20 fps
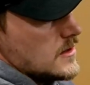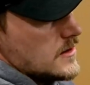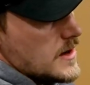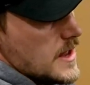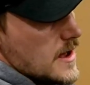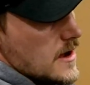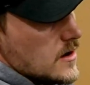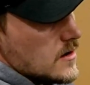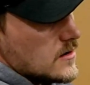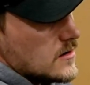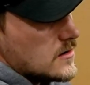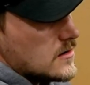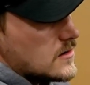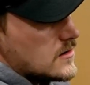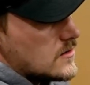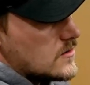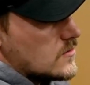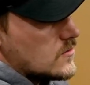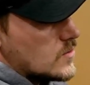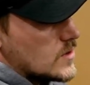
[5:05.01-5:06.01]
Now,
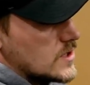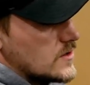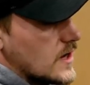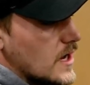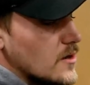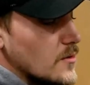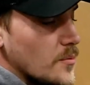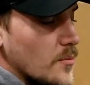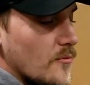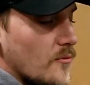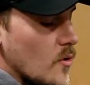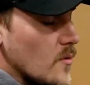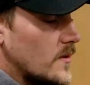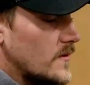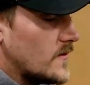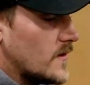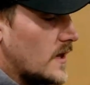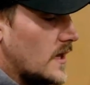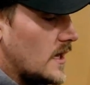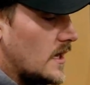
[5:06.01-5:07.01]
when you got your
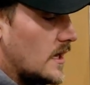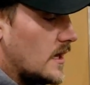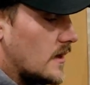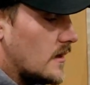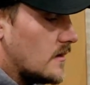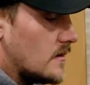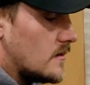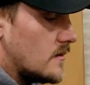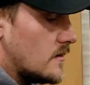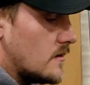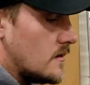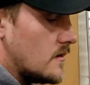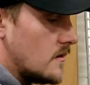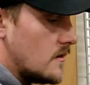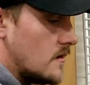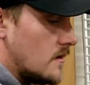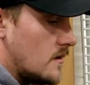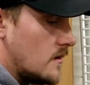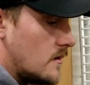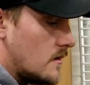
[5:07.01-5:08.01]
performance key in,
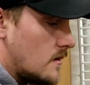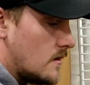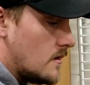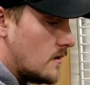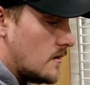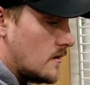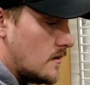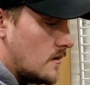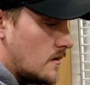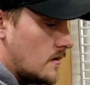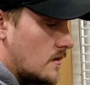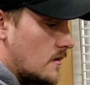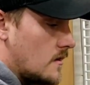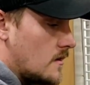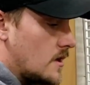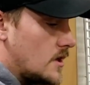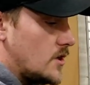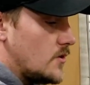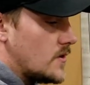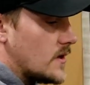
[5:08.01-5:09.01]

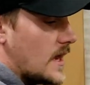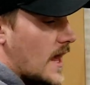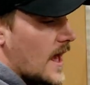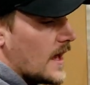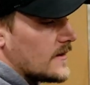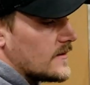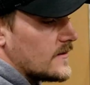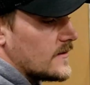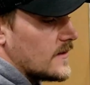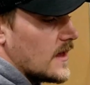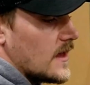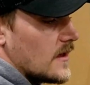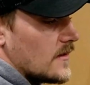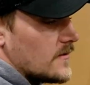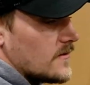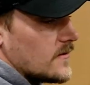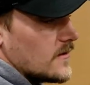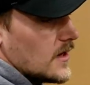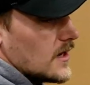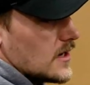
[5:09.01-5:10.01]
you can
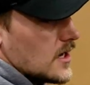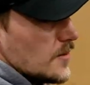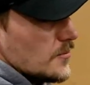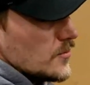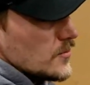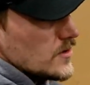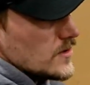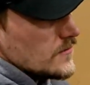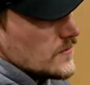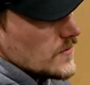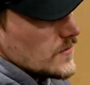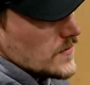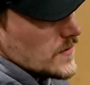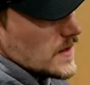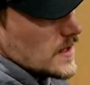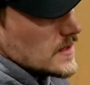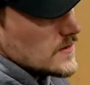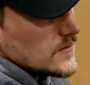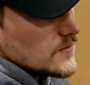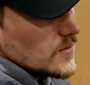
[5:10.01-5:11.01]
access a couple different
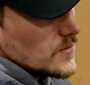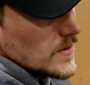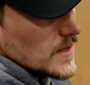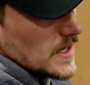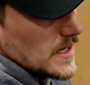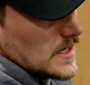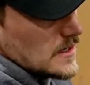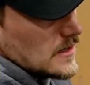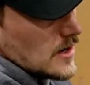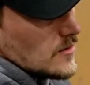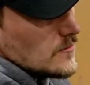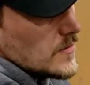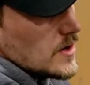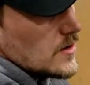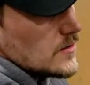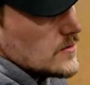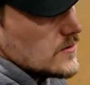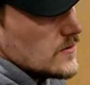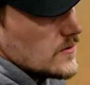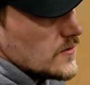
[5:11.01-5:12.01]
things from the eco
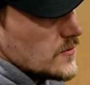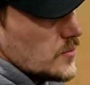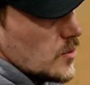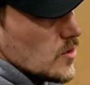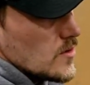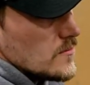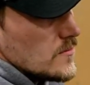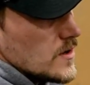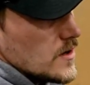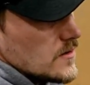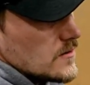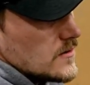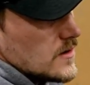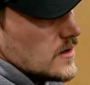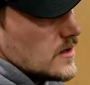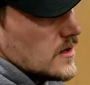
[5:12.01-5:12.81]
mode to the sport mode,